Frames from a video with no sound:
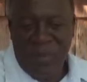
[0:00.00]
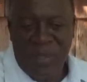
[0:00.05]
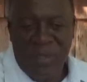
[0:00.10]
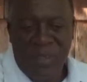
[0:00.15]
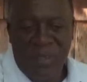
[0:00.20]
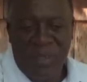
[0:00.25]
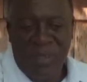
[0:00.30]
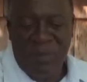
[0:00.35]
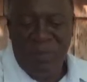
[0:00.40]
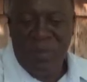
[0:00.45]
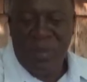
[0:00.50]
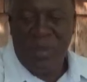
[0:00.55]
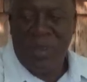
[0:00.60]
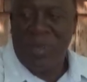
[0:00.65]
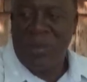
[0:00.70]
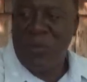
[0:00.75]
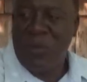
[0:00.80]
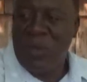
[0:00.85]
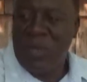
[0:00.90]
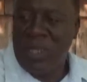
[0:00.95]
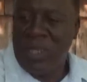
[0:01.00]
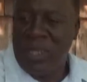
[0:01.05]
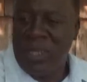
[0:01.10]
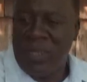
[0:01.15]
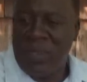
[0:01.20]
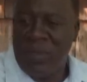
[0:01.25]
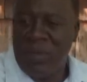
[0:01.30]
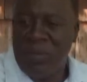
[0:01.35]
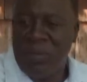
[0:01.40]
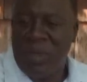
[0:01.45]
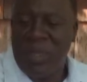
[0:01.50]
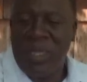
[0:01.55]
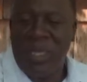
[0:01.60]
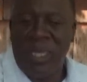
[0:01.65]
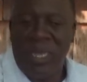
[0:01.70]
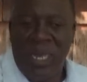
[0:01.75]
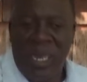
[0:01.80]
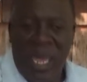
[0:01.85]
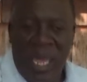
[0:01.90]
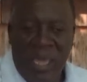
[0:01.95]
Nevisian cricketers, but
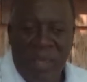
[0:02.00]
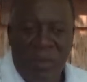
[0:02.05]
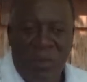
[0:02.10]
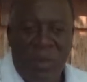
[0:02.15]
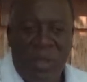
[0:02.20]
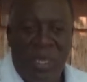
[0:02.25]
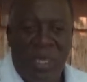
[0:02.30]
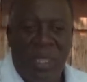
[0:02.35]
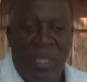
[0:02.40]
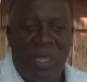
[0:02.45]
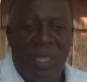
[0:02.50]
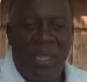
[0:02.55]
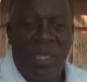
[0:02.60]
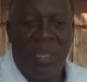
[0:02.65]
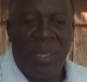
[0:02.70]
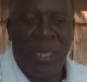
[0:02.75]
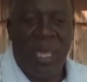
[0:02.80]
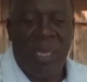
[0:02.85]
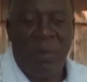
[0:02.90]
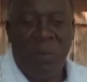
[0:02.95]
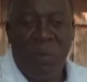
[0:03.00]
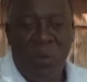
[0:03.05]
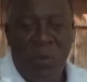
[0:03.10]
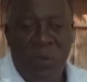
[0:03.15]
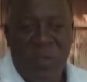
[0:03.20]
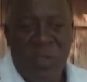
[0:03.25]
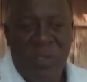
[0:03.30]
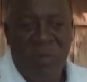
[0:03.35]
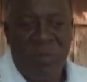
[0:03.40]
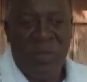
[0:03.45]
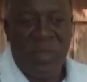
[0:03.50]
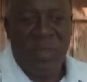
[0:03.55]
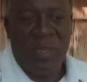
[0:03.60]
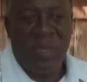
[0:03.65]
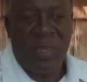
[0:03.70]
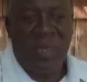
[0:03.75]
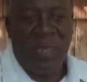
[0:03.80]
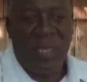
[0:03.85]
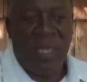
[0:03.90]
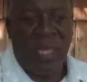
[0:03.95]
he liked cricket, like most
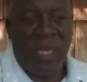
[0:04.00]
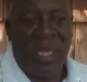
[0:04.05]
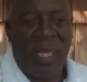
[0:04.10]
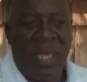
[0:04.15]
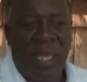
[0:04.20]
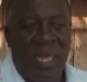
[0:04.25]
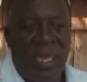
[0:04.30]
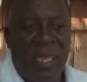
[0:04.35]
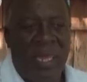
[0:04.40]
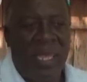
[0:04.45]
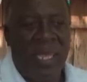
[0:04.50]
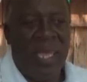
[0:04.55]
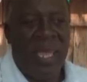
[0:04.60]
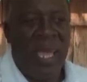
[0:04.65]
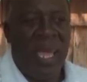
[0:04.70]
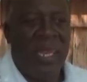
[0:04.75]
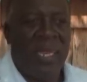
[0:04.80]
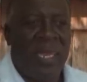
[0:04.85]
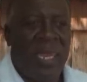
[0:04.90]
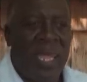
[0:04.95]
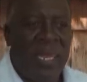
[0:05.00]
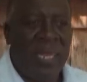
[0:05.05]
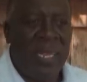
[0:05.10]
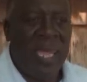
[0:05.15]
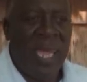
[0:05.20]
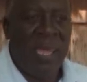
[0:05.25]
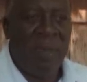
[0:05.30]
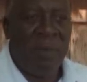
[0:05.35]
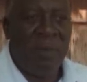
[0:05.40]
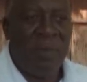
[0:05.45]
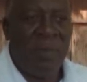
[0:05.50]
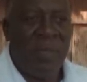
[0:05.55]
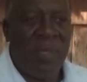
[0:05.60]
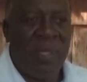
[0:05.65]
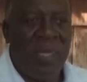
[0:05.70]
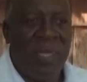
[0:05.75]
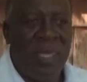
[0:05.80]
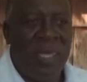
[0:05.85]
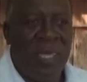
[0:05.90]
Nevisian. Uh, and at that time,